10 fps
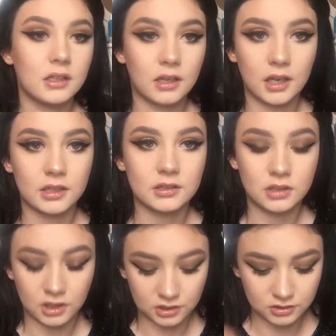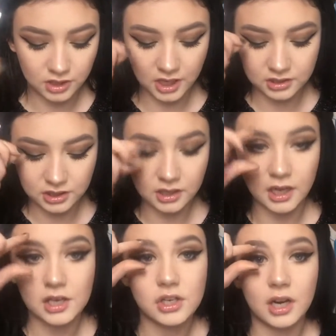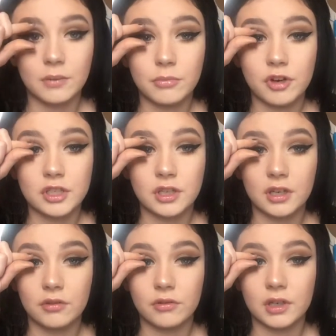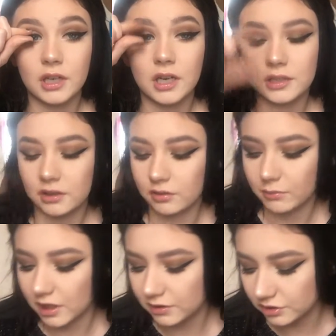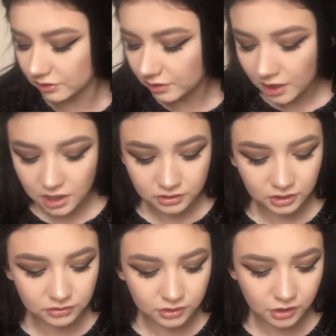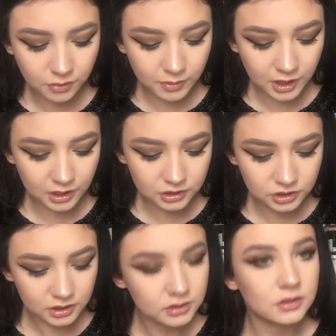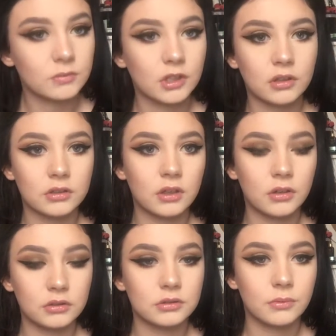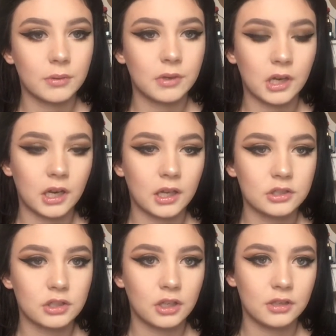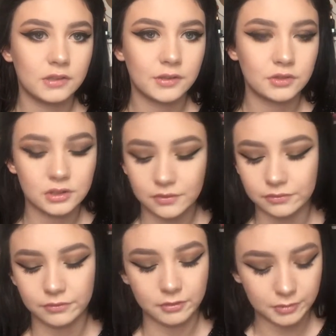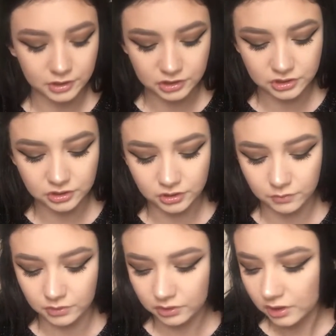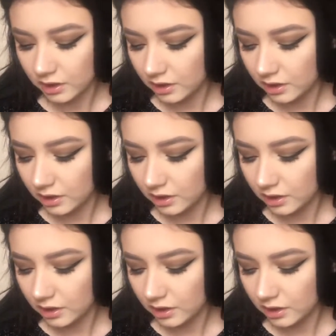Like get it to the lash line and press it like really hard down on my eyelashes. I don't curl my eyelashes because my dog also wears my eyelash curler, and I've just never repurchased a new one.